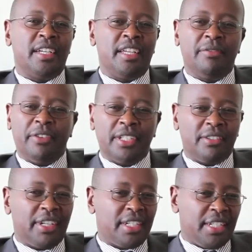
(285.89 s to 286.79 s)

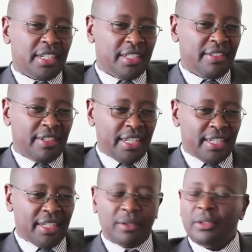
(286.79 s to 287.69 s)
infrastructure that is
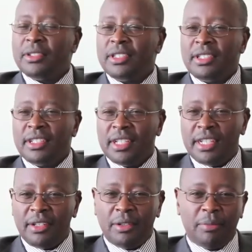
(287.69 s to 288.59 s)
laid across
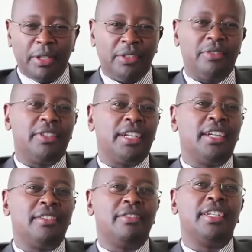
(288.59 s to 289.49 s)
all parts of the
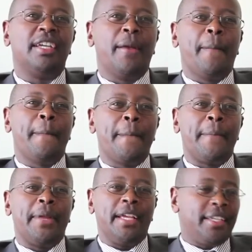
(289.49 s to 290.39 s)
country.
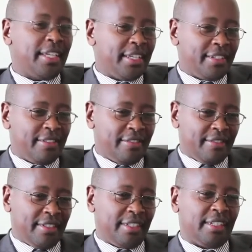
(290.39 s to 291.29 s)
The internet is
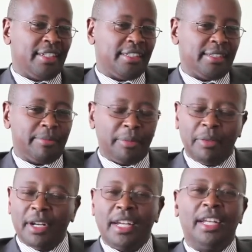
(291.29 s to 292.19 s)

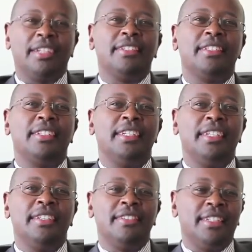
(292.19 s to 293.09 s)
people can access
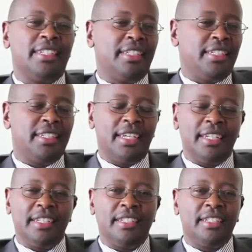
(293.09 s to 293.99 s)
easily the
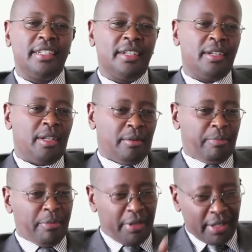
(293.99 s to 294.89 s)

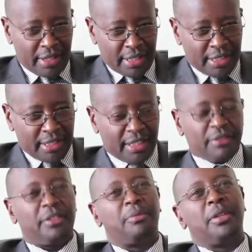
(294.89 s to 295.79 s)
internet,
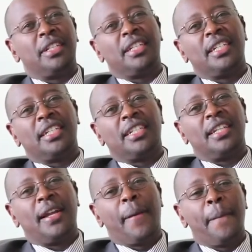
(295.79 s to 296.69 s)
telephone penetration.
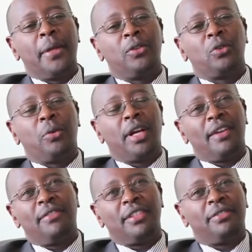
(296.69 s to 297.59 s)
So we
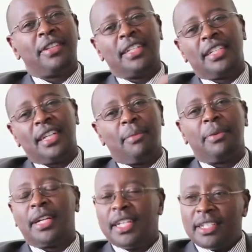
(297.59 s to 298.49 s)
have different
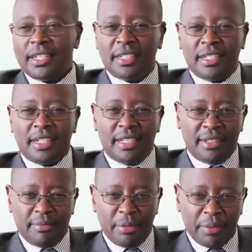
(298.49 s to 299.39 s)
applications
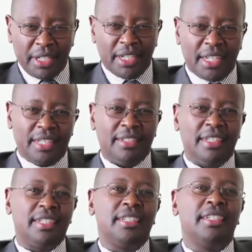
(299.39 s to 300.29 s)
that population has
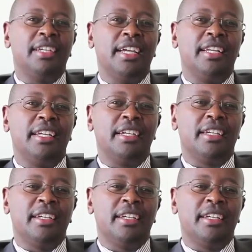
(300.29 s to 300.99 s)
started gaining.